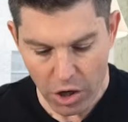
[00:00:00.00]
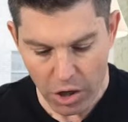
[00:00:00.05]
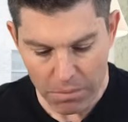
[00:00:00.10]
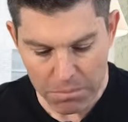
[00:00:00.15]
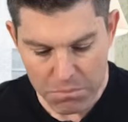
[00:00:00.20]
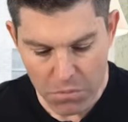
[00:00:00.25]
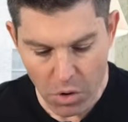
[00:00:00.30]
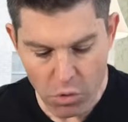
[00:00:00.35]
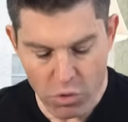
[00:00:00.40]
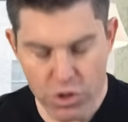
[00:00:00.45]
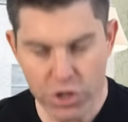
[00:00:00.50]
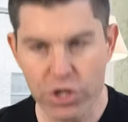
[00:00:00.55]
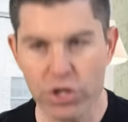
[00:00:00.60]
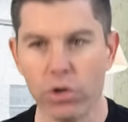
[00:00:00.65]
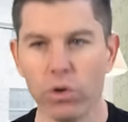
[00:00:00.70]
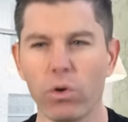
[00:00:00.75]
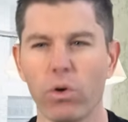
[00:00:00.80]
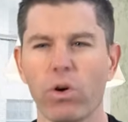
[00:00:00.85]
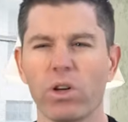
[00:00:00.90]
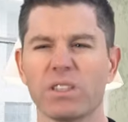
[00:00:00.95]

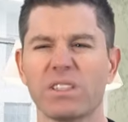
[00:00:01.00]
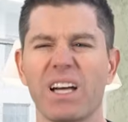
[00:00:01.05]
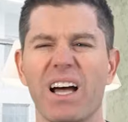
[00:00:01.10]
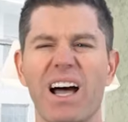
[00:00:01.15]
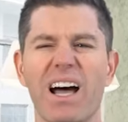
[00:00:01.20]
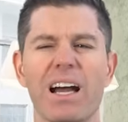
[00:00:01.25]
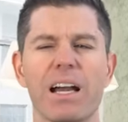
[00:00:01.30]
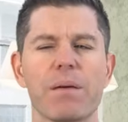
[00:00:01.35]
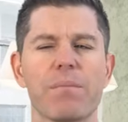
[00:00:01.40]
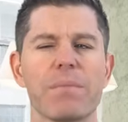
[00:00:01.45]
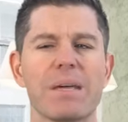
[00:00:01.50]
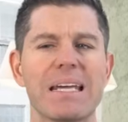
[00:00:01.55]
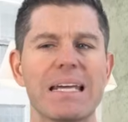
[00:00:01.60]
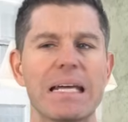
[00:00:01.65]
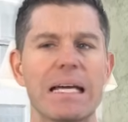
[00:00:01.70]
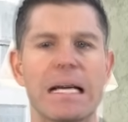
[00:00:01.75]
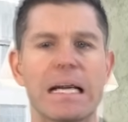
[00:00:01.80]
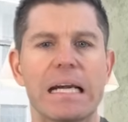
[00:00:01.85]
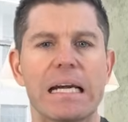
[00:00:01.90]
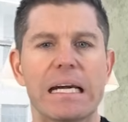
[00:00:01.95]
Emotional
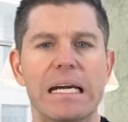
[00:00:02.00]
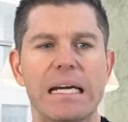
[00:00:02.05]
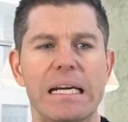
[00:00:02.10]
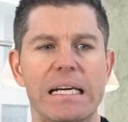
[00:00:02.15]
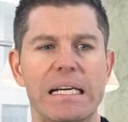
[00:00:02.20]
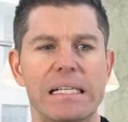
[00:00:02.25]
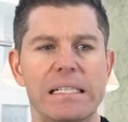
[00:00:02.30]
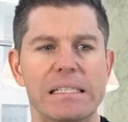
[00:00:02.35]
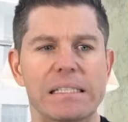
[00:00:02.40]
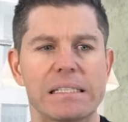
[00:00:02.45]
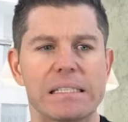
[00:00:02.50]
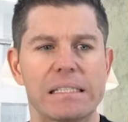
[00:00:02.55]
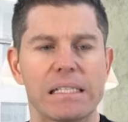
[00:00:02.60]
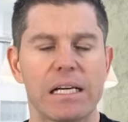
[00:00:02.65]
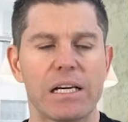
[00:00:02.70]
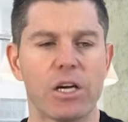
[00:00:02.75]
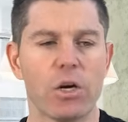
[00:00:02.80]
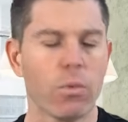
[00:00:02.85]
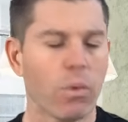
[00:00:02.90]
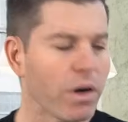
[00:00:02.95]
autonomy
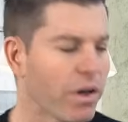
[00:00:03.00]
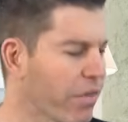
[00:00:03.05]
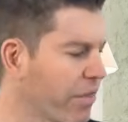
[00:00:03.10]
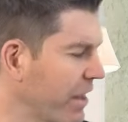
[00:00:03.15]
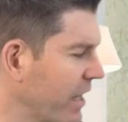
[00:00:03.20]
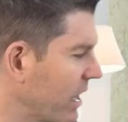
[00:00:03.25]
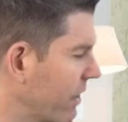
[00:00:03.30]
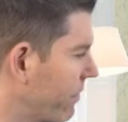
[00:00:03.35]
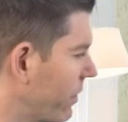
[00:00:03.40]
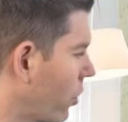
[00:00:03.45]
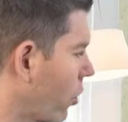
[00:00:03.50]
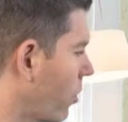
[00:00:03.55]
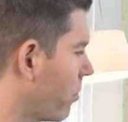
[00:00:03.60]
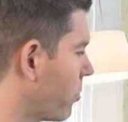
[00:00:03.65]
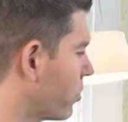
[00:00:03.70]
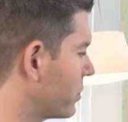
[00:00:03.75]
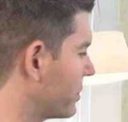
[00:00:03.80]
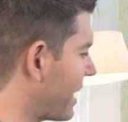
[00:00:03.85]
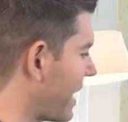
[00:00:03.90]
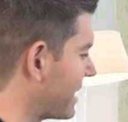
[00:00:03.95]
is, you want to think of it
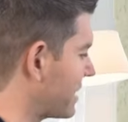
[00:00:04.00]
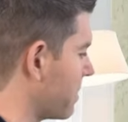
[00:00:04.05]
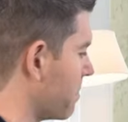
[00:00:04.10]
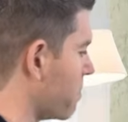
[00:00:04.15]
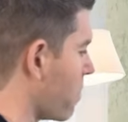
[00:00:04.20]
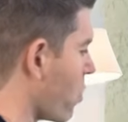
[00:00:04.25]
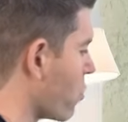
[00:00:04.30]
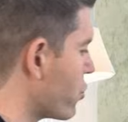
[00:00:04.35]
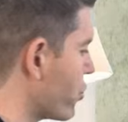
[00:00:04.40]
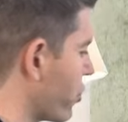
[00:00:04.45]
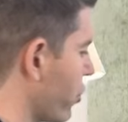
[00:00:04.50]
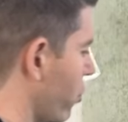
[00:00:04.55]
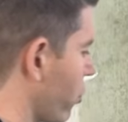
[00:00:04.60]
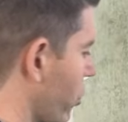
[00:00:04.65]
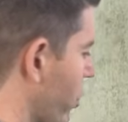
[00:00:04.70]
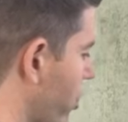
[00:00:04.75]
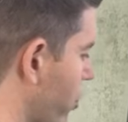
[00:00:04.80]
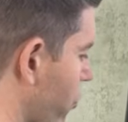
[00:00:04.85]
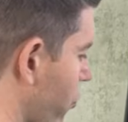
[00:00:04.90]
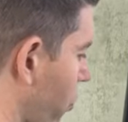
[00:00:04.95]
almost as emotional
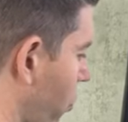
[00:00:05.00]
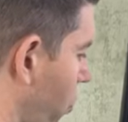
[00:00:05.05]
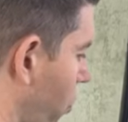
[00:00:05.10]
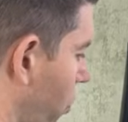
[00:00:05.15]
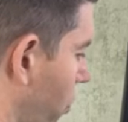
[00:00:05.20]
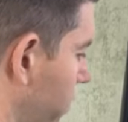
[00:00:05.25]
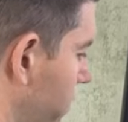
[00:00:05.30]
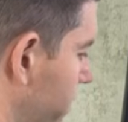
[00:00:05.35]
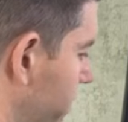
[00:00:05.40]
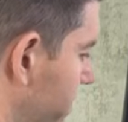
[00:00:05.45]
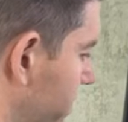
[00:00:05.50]
control.